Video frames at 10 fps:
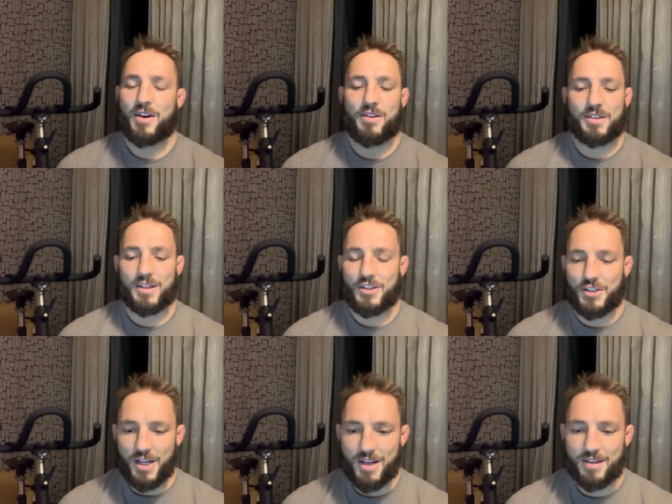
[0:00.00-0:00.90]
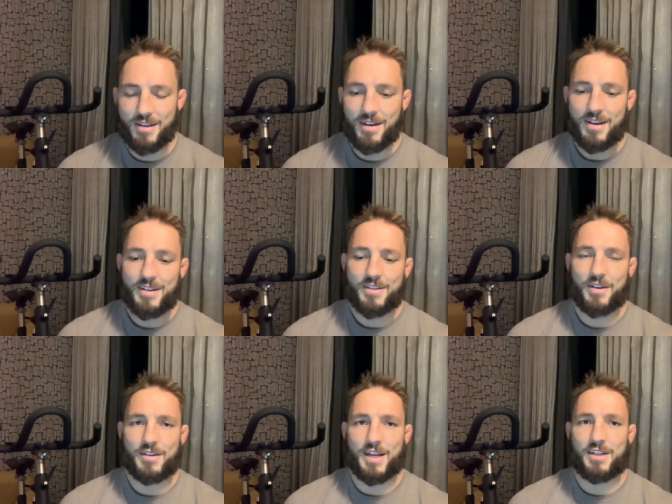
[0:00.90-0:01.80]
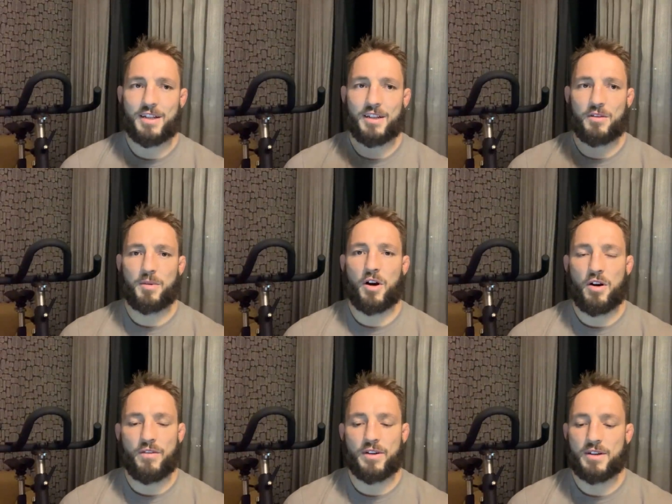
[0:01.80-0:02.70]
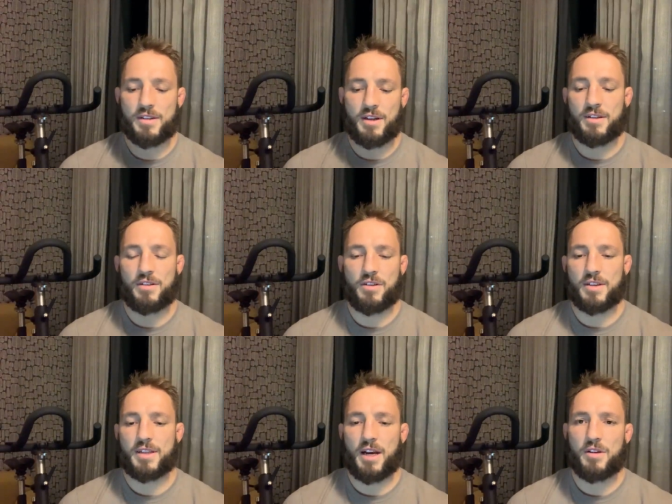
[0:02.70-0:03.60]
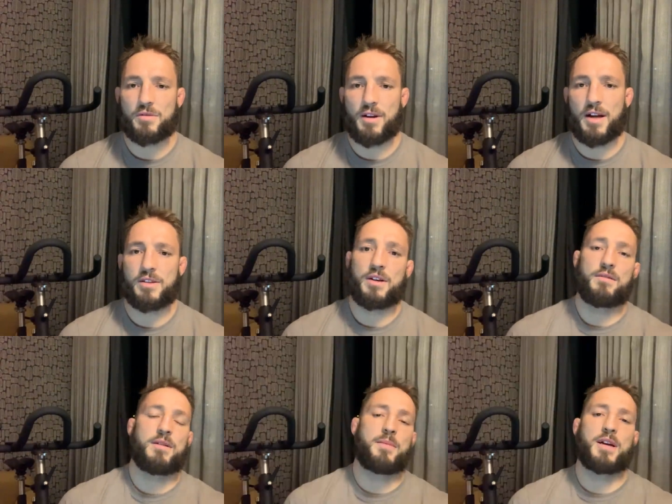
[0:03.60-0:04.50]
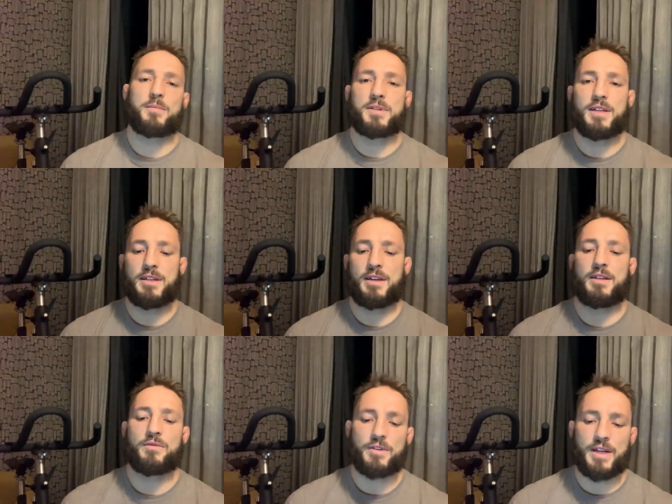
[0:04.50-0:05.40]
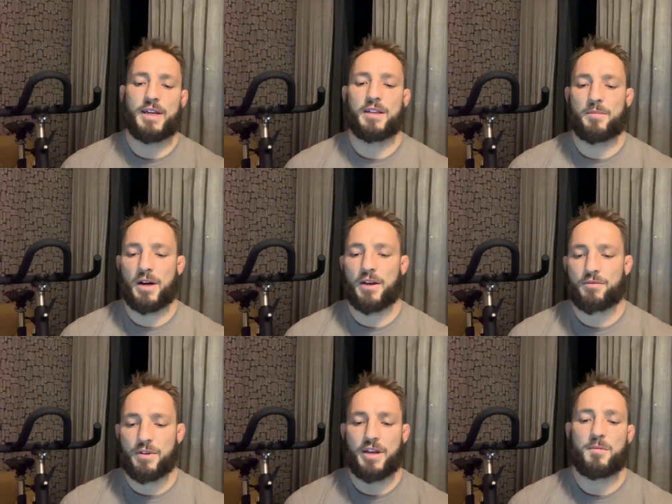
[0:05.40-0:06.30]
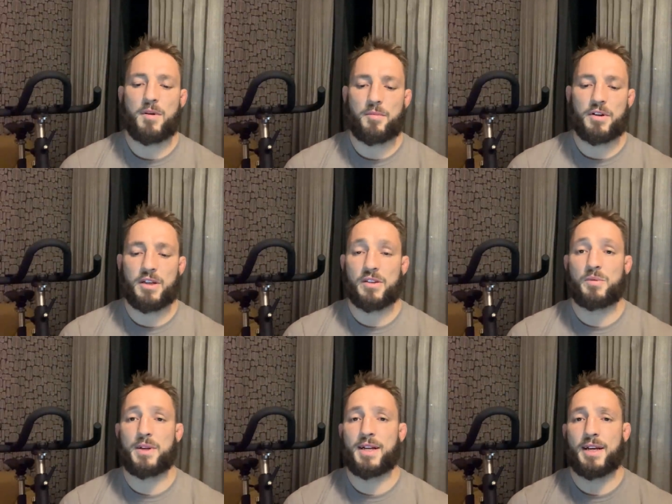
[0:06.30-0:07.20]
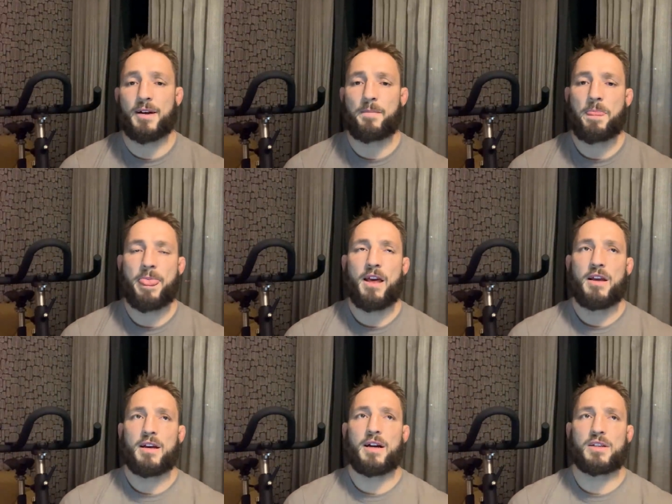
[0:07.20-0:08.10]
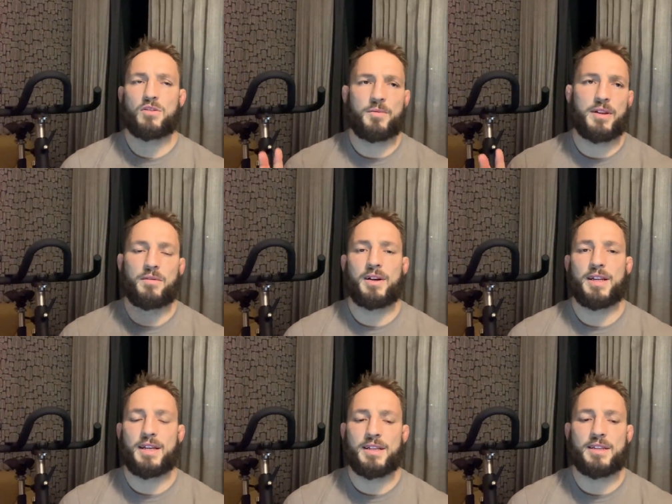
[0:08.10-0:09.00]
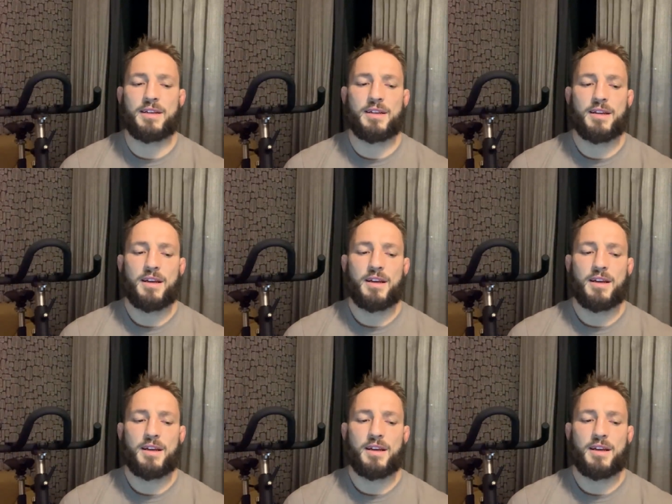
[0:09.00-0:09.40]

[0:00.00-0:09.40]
So I was like, shit. So I was actually a little bit over because I didn't know the scales were out. So I ran back upstairs, I had to reheat the bath, reheat my body, and sweat it out. I still made the weight easy.